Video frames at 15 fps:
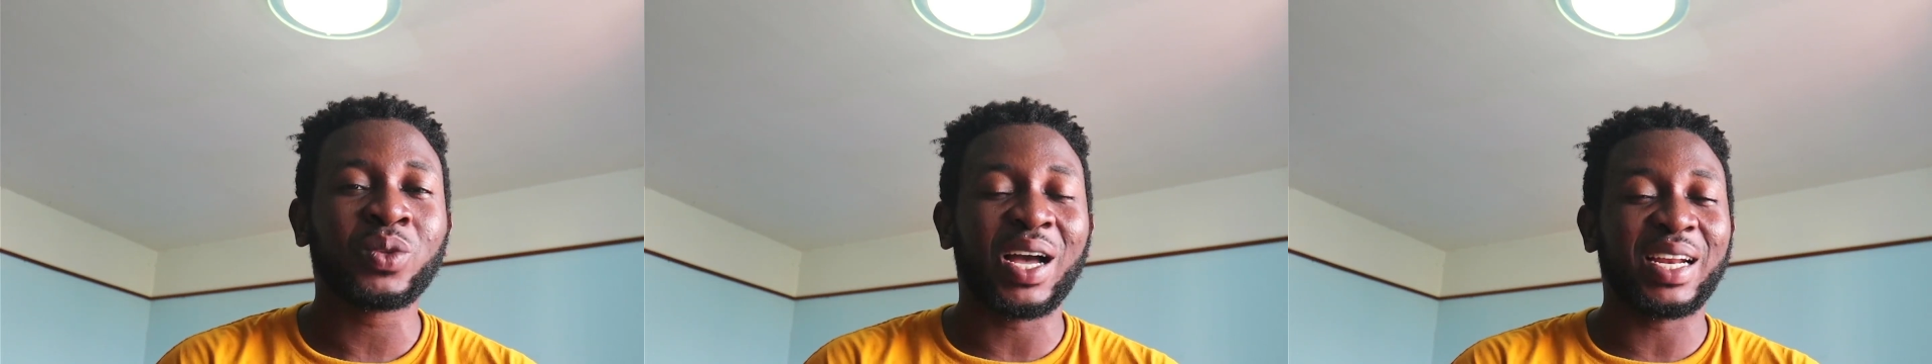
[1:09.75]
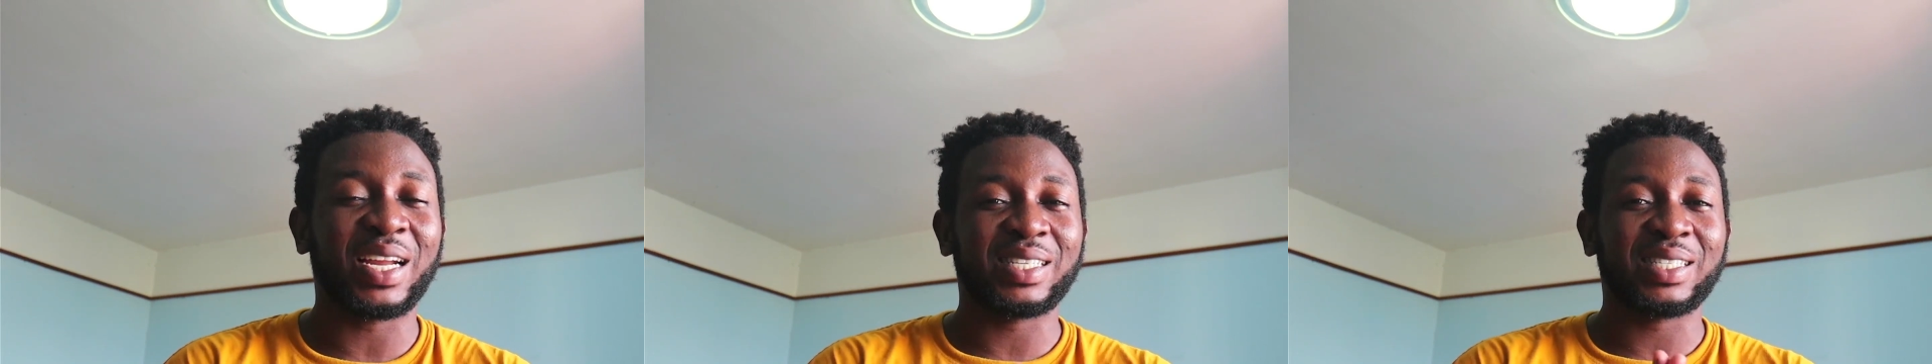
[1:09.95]

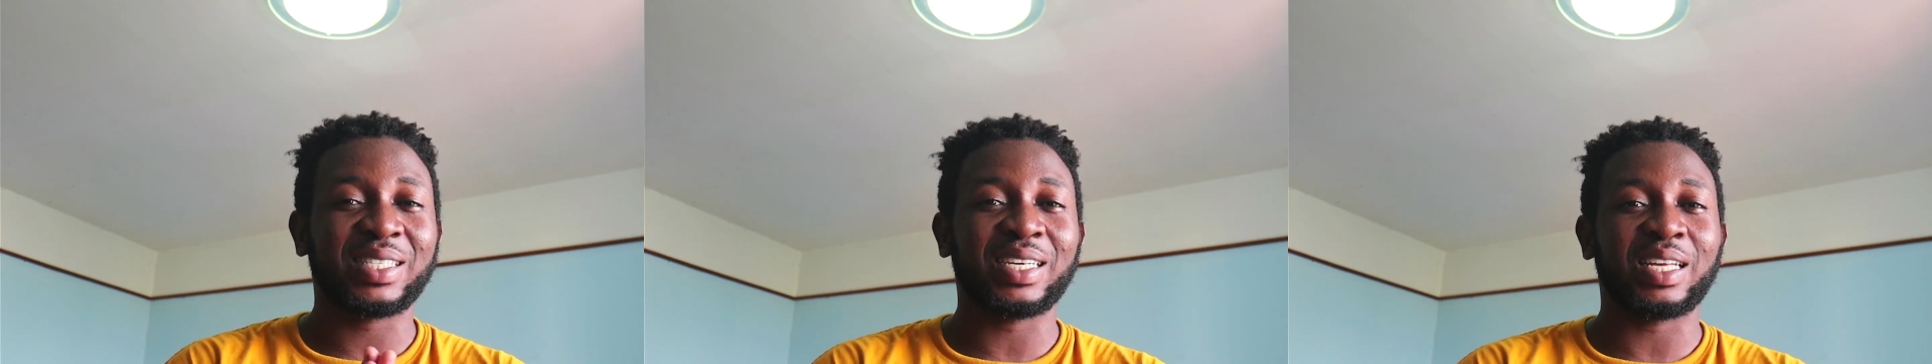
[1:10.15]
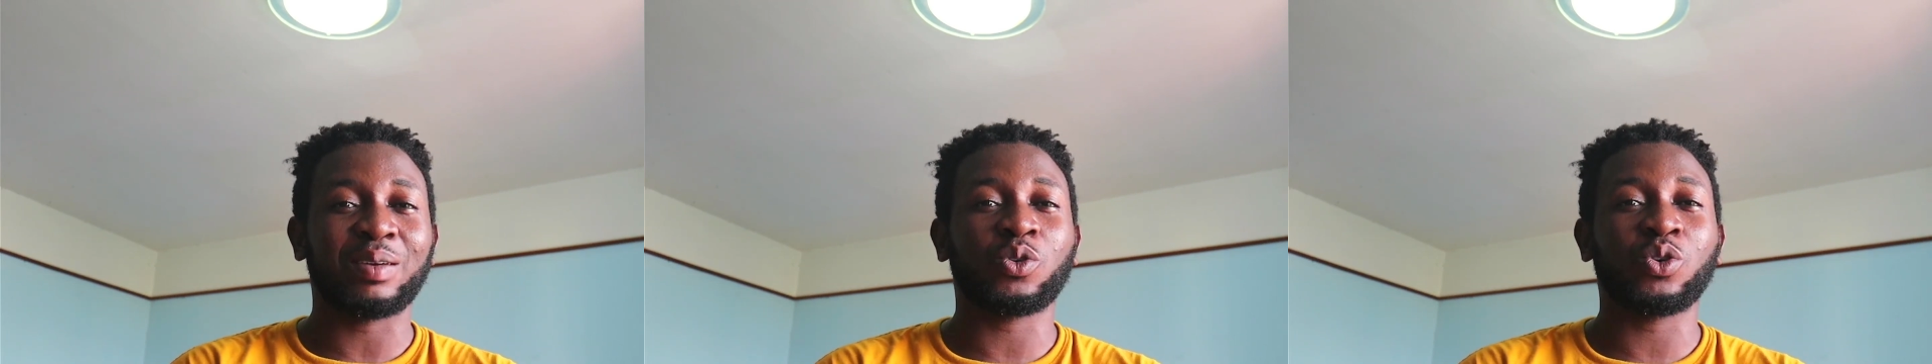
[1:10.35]
and I
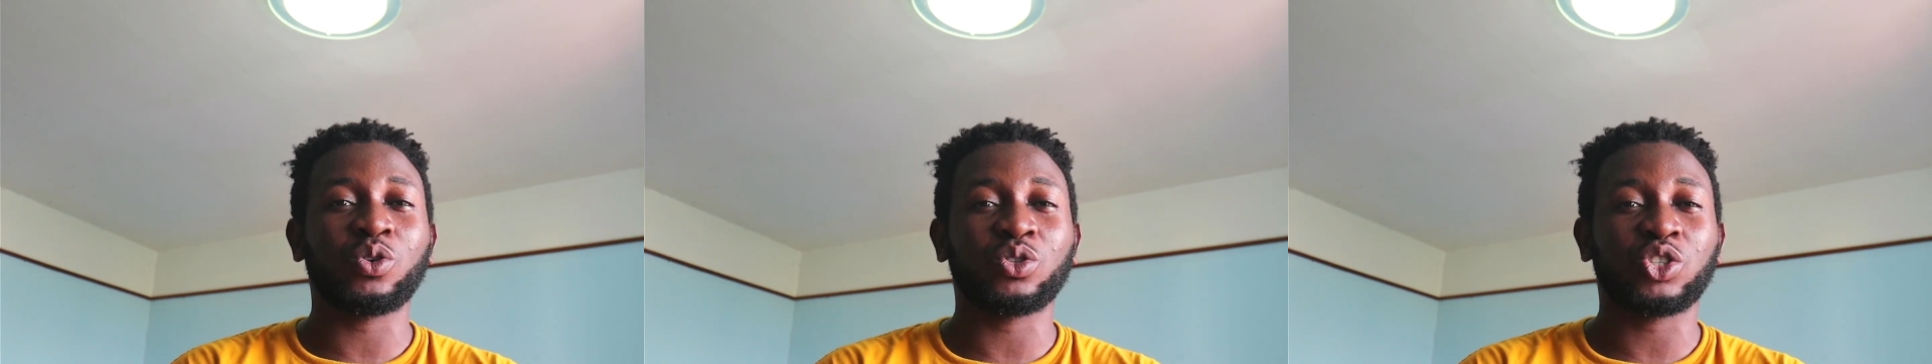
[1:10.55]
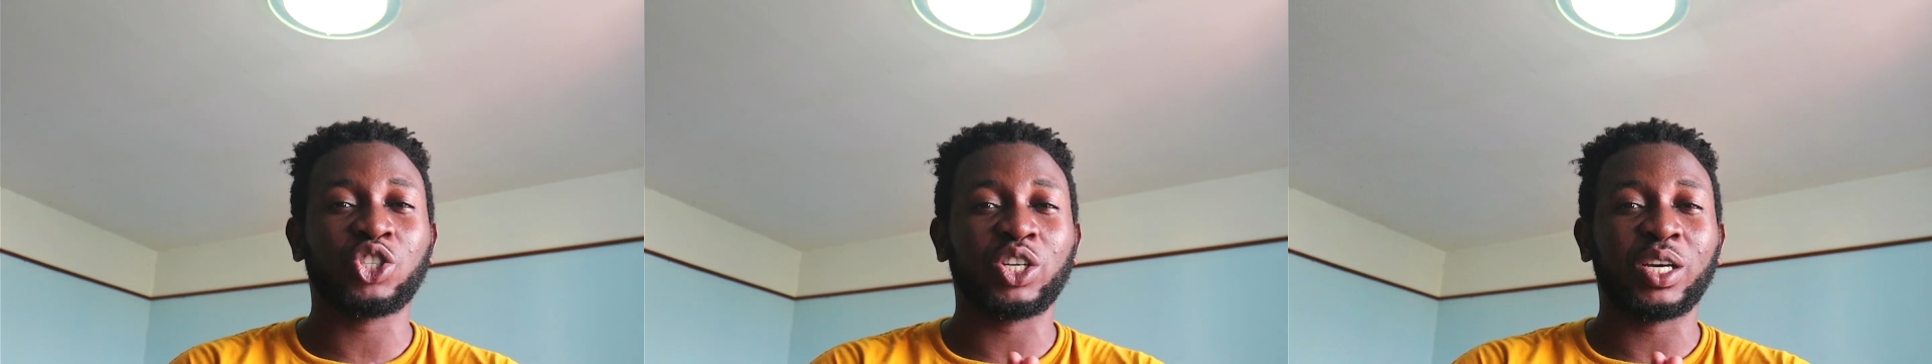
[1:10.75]
said I'm going
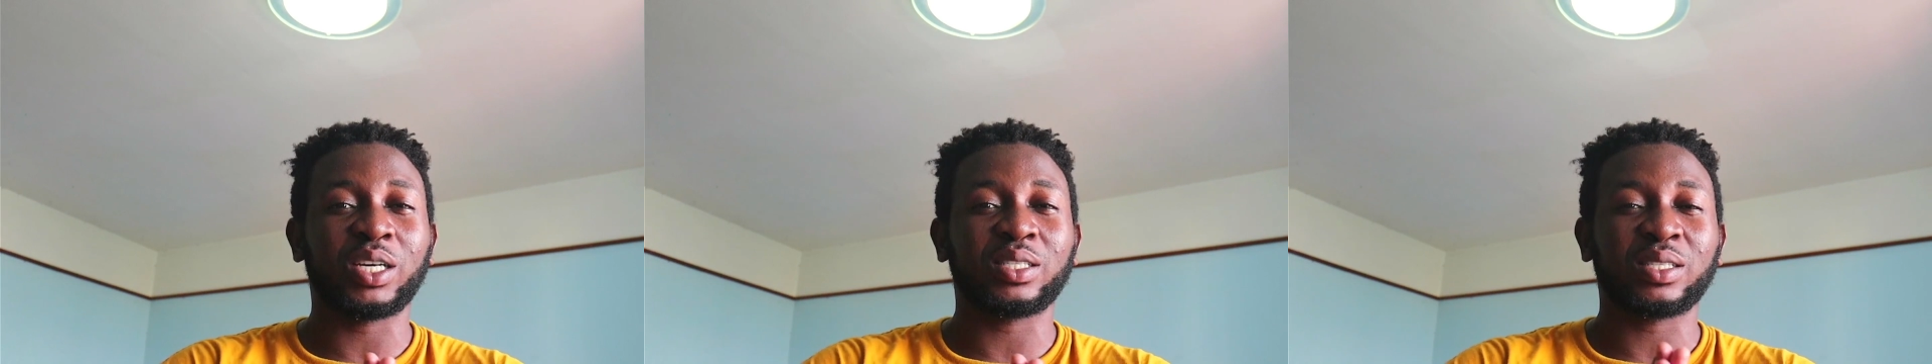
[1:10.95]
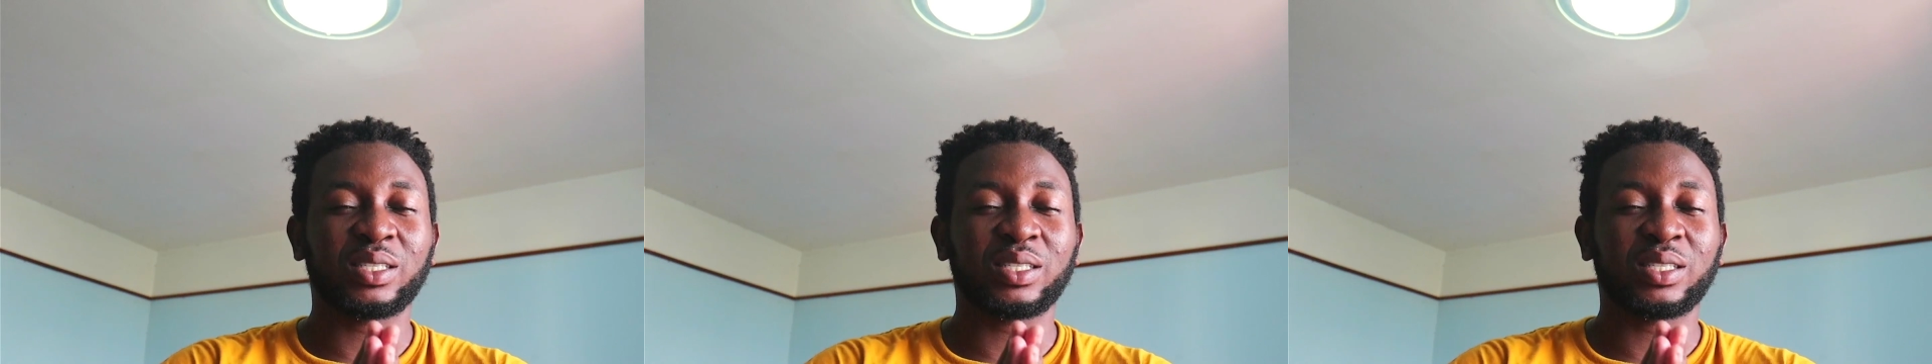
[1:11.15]
to share the